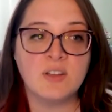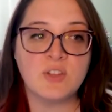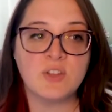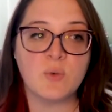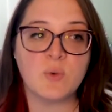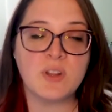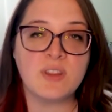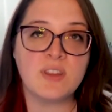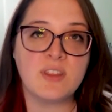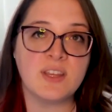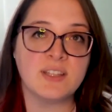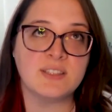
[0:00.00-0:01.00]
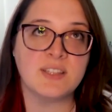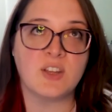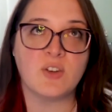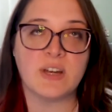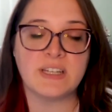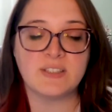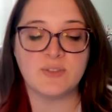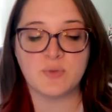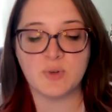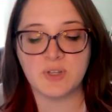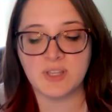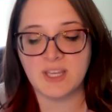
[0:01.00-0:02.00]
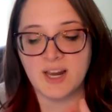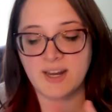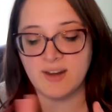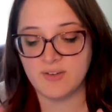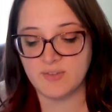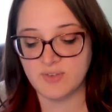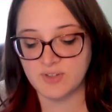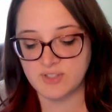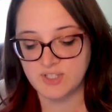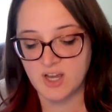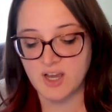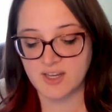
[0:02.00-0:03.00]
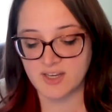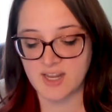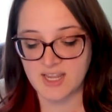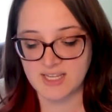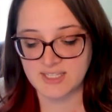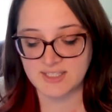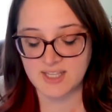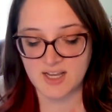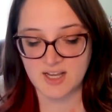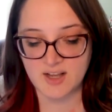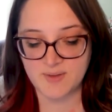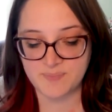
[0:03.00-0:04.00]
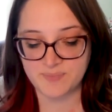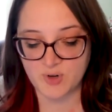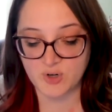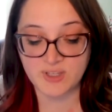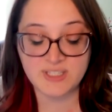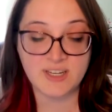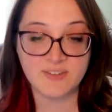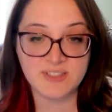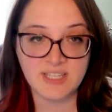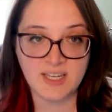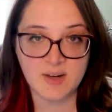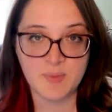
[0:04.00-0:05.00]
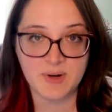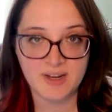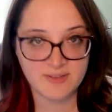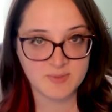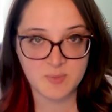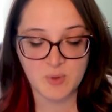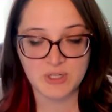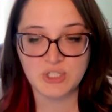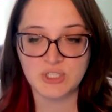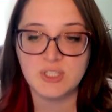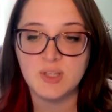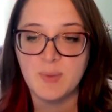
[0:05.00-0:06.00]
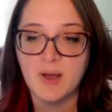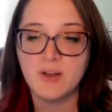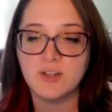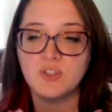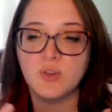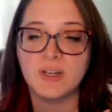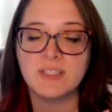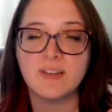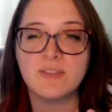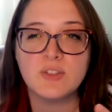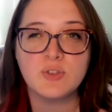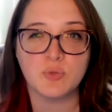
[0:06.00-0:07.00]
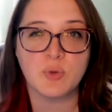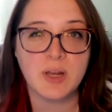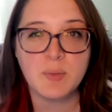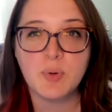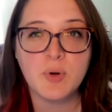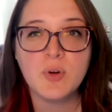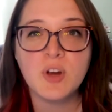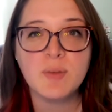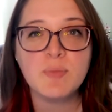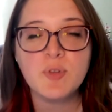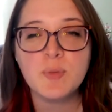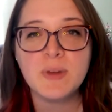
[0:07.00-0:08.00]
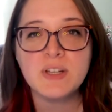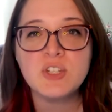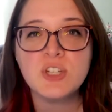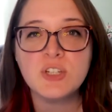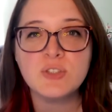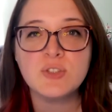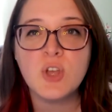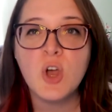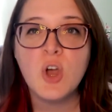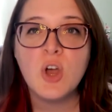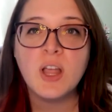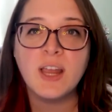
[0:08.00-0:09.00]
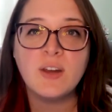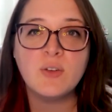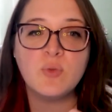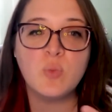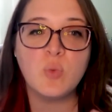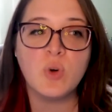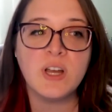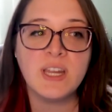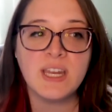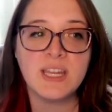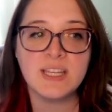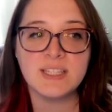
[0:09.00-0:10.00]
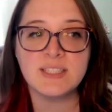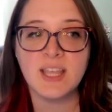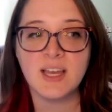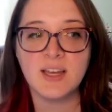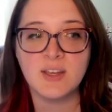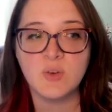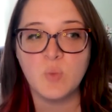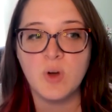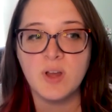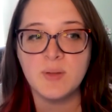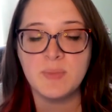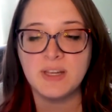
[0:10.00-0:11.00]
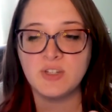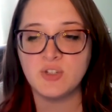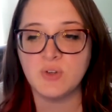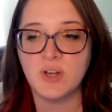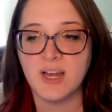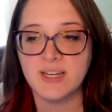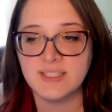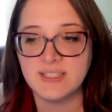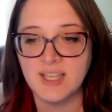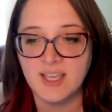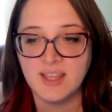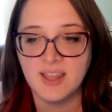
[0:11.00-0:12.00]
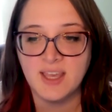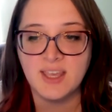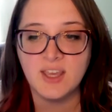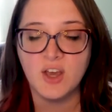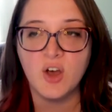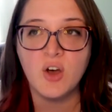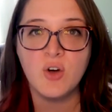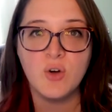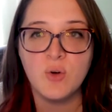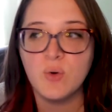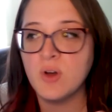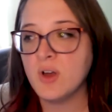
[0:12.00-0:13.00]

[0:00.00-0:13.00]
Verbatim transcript: So one of the things that you guys have really kind of done is, um, or at least I've seen, but I have some questions about, is you guys have this grant program for MedShields. Kind of what is that, and what made you guys say like, oh,